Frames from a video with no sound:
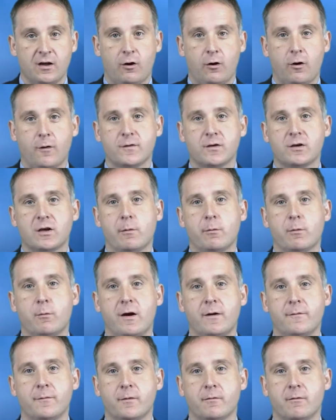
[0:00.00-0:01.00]
Often come
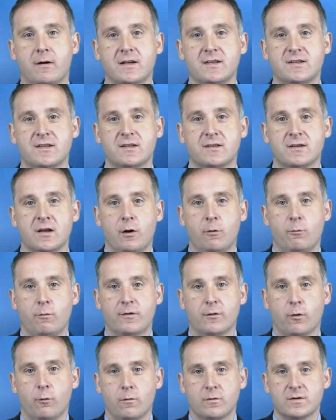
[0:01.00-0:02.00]
away from the races
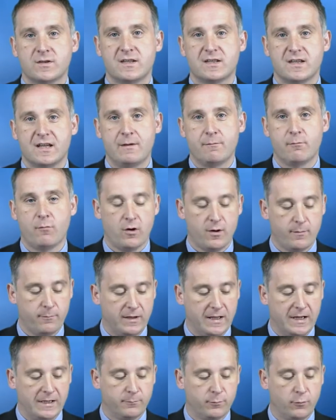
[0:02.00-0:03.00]
with horses in my
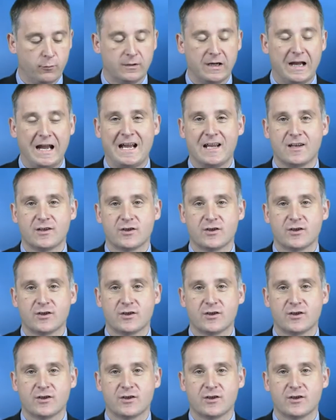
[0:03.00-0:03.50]
black book, and